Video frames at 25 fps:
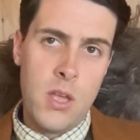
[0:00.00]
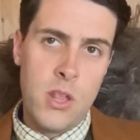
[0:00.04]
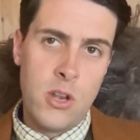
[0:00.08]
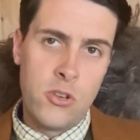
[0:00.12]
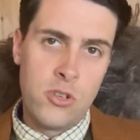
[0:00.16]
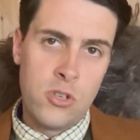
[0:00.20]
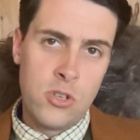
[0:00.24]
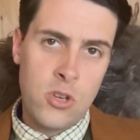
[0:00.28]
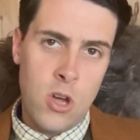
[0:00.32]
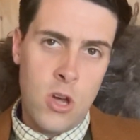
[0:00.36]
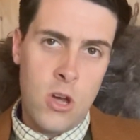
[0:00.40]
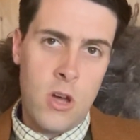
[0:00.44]

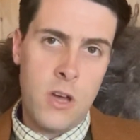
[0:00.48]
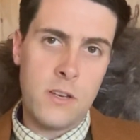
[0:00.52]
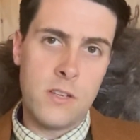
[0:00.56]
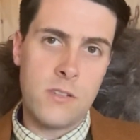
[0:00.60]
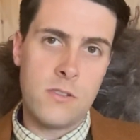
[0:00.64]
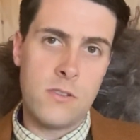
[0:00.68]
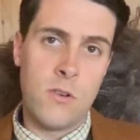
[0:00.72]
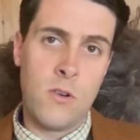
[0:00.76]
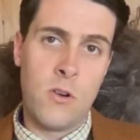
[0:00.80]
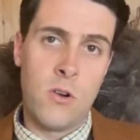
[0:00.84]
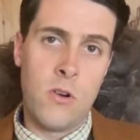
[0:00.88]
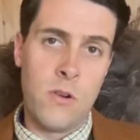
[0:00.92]
taught,
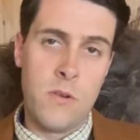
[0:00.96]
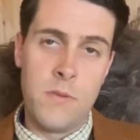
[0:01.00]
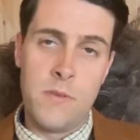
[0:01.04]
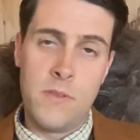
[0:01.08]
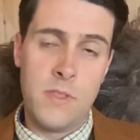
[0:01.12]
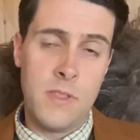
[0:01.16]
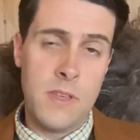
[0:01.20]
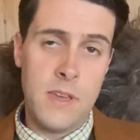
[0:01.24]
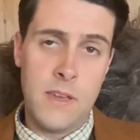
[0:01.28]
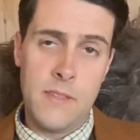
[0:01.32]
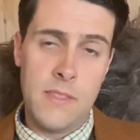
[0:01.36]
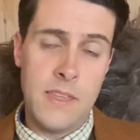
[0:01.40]
or
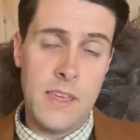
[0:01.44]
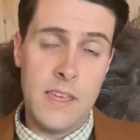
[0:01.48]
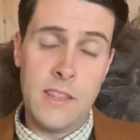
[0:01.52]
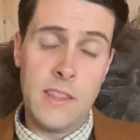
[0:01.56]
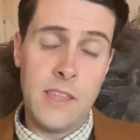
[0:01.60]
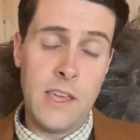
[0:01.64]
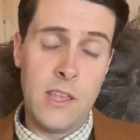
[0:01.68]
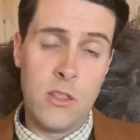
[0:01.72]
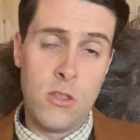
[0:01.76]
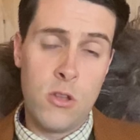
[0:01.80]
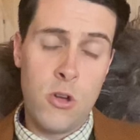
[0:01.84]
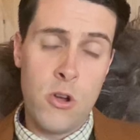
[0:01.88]

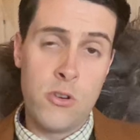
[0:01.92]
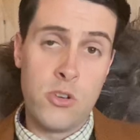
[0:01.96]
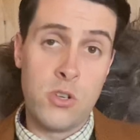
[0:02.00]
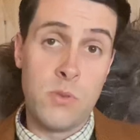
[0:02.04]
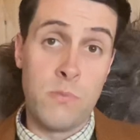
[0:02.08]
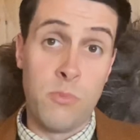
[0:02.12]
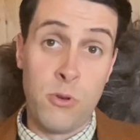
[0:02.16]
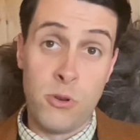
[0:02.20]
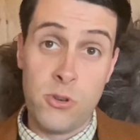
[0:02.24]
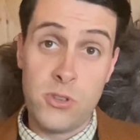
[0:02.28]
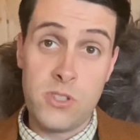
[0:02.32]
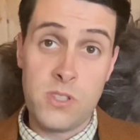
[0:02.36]
they learn to
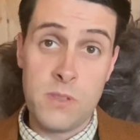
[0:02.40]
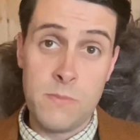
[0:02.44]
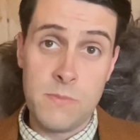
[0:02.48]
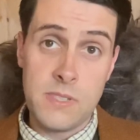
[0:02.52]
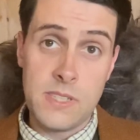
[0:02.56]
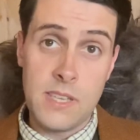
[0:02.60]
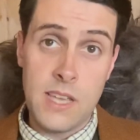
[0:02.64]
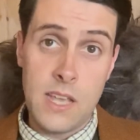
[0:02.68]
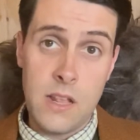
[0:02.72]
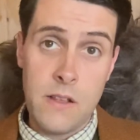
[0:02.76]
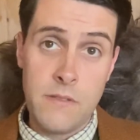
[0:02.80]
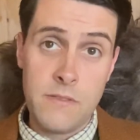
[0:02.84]
push
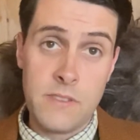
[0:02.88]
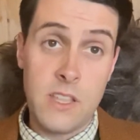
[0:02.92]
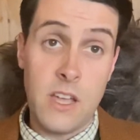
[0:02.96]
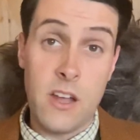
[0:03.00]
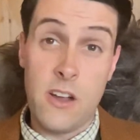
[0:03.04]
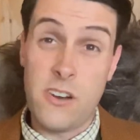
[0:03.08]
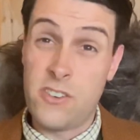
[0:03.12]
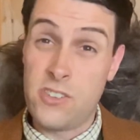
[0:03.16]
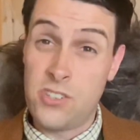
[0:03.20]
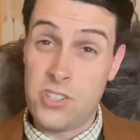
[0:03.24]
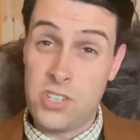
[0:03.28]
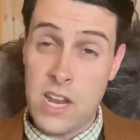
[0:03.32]
themselves, they
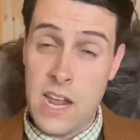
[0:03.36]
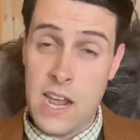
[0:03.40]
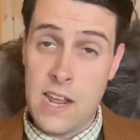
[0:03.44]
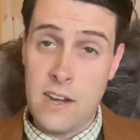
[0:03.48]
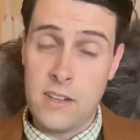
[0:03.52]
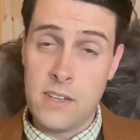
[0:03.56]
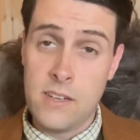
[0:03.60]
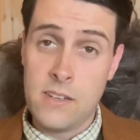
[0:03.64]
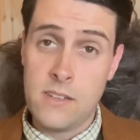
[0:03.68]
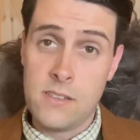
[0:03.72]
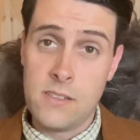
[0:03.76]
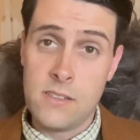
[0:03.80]
are
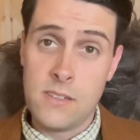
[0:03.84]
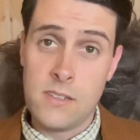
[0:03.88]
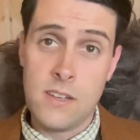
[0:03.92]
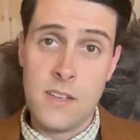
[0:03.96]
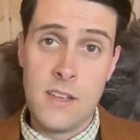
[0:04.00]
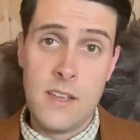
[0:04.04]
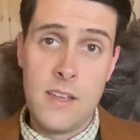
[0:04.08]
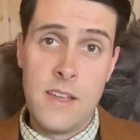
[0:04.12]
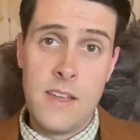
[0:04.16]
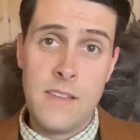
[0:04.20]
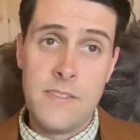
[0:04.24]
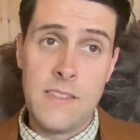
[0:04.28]
challenged,
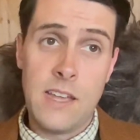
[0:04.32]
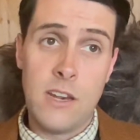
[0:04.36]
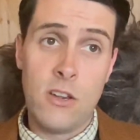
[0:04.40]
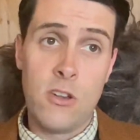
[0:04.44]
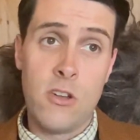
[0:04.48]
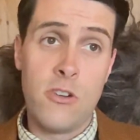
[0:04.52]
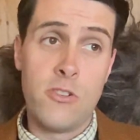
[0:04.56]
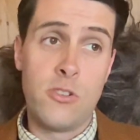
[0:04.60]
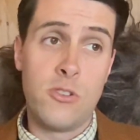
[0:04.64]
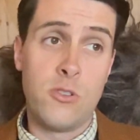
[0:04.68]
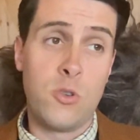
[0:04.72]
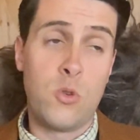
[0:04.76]
they
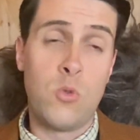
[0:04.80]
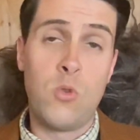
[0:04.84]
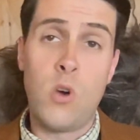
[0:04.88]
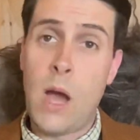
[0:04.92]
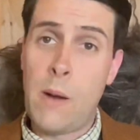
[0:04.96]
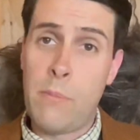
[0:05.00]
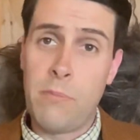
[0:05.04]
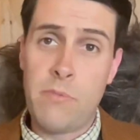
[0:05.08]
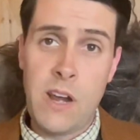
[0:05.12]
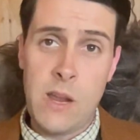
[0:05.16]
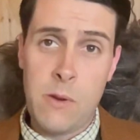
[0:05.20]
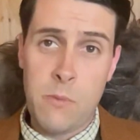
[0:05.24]
learn to
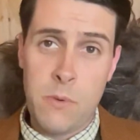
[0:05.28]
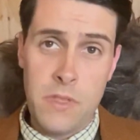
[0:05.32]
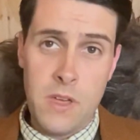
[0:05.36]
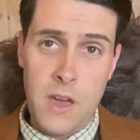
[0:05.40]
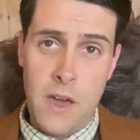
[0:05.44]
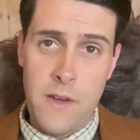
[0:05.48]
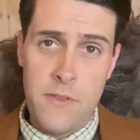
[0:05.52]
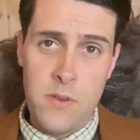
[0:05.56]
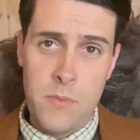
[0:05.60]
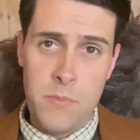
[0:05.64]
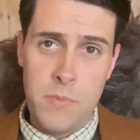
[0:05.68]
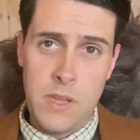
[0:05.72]
cooperate with
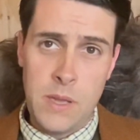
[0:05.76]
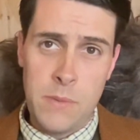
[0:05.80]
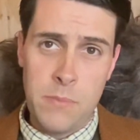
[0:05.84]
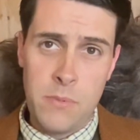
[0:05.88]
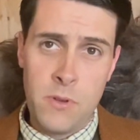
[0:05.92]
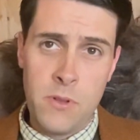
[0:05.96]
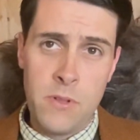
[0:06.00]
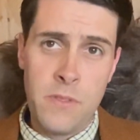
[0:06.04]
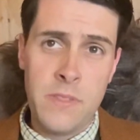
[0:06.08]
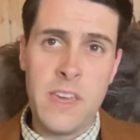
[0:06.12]
other people.